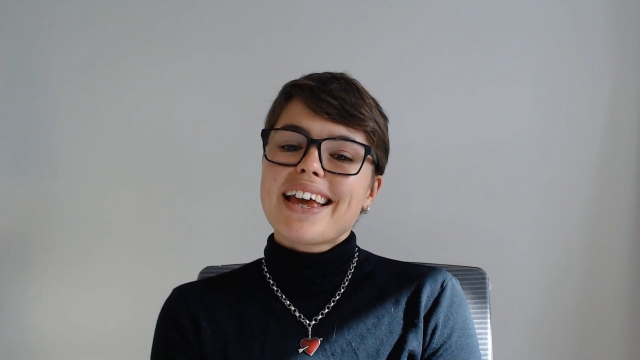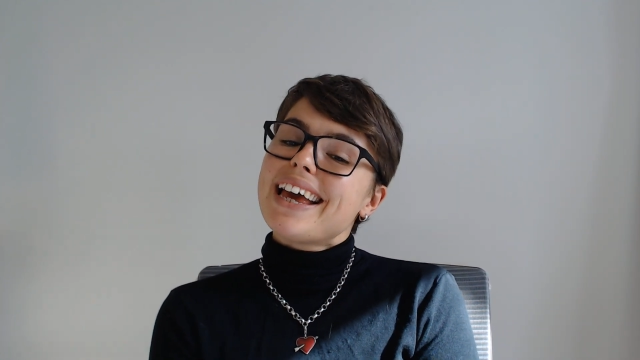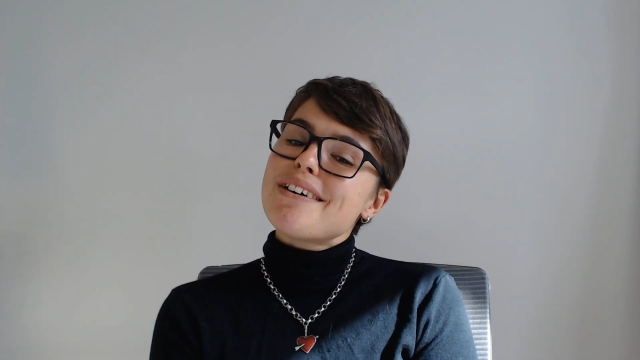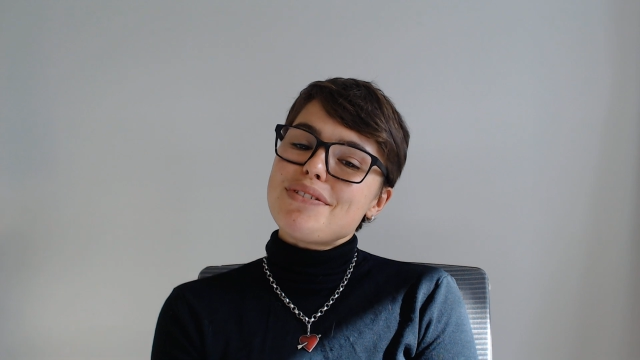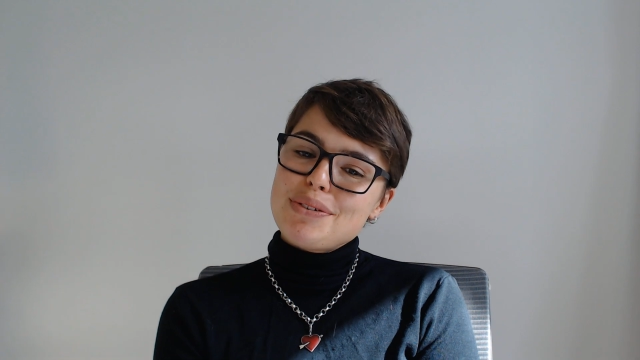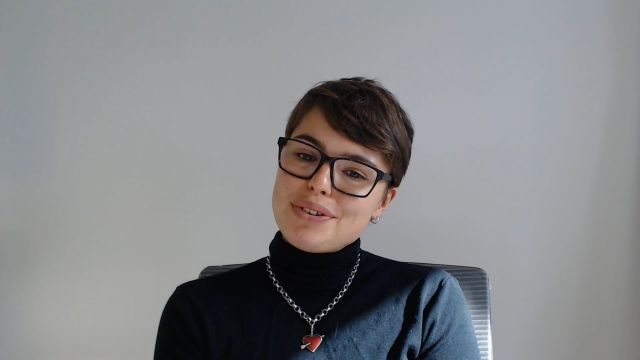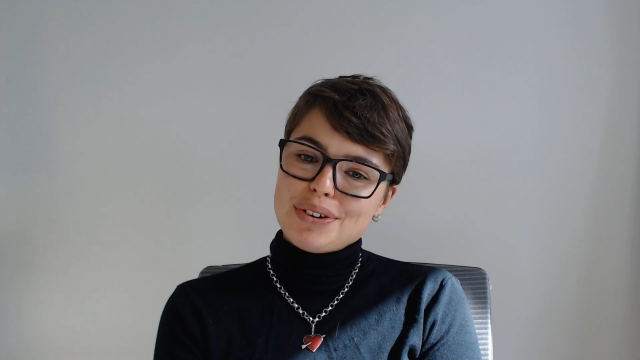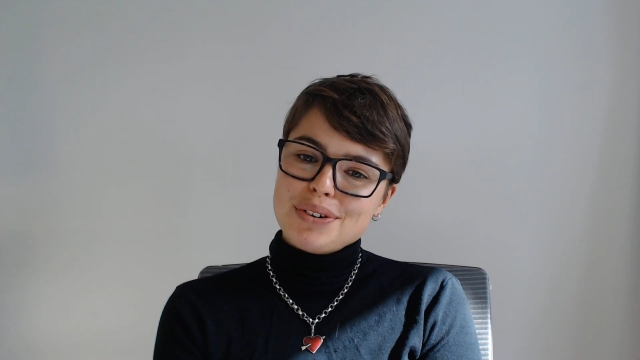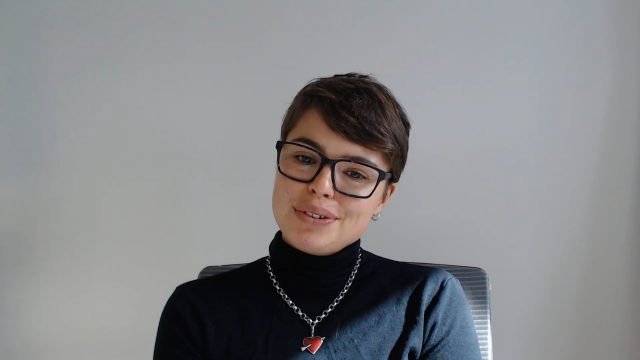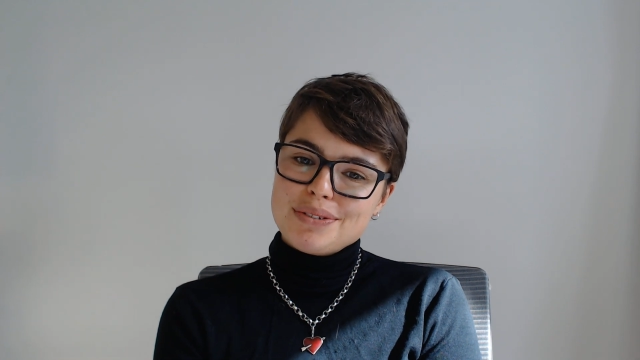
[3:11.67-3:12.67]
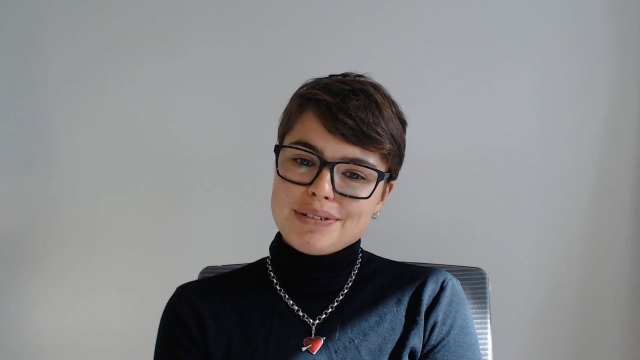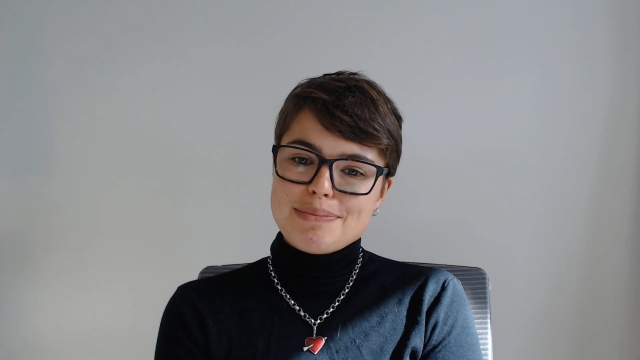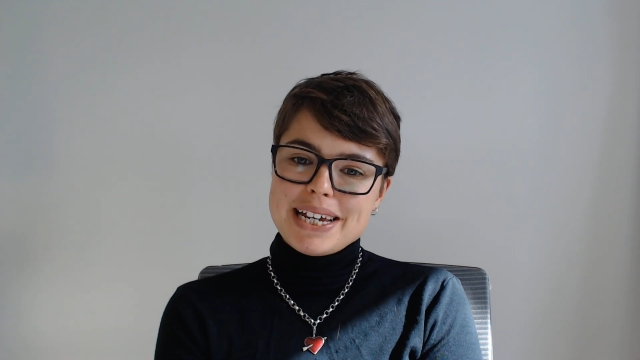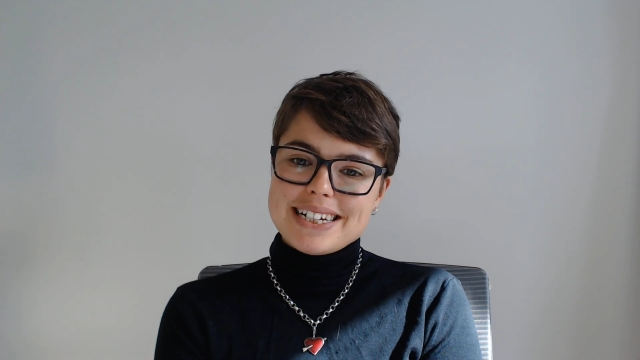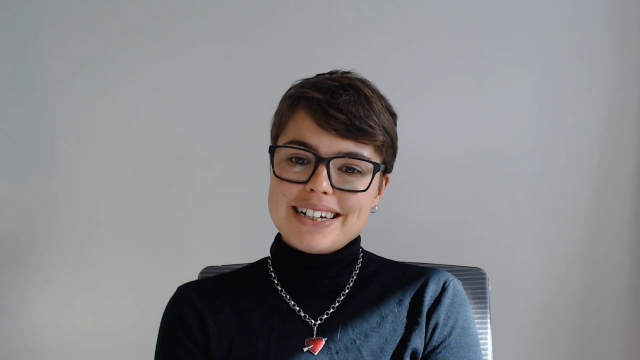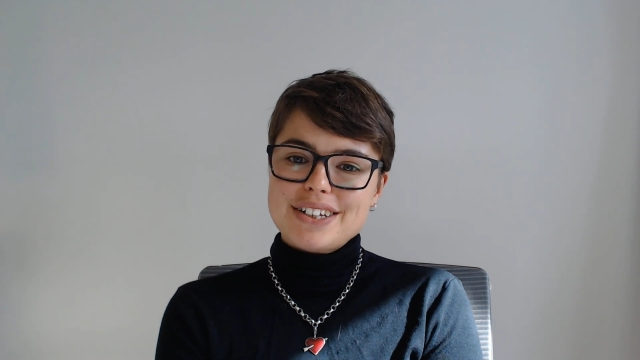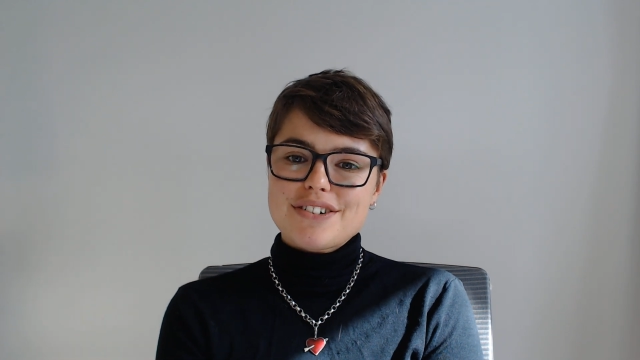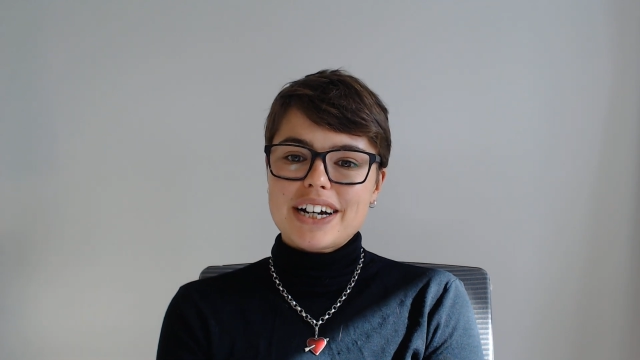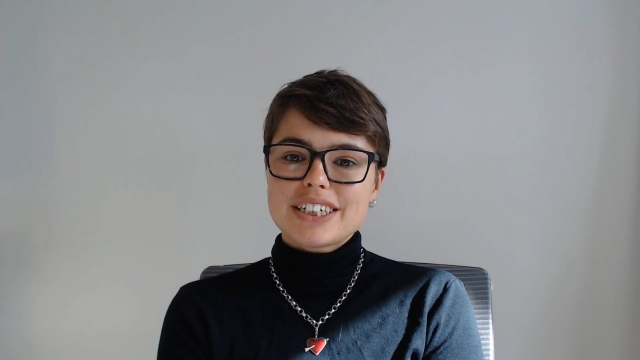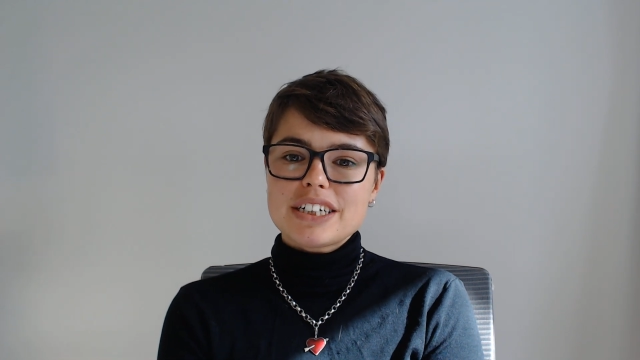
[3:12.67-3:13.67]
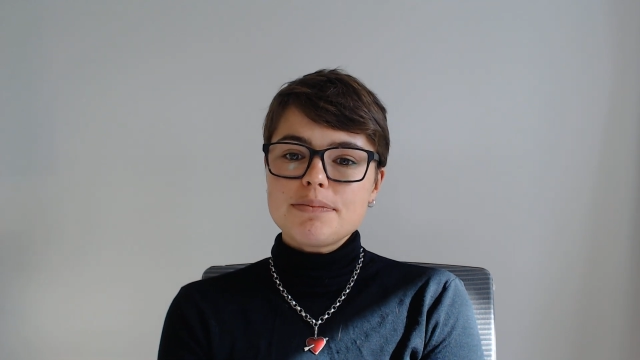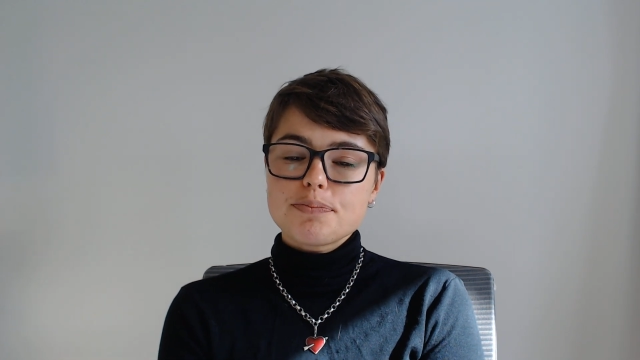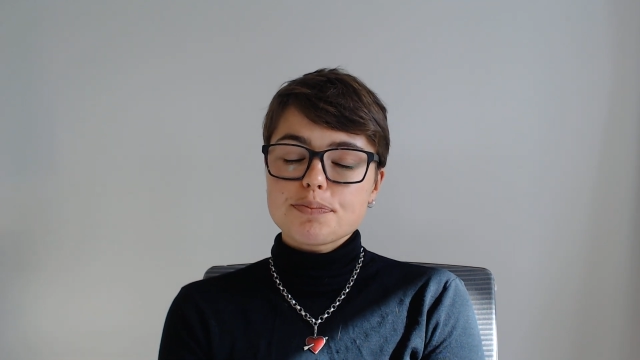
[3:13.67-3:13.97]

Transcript: If you do repeat an instruction,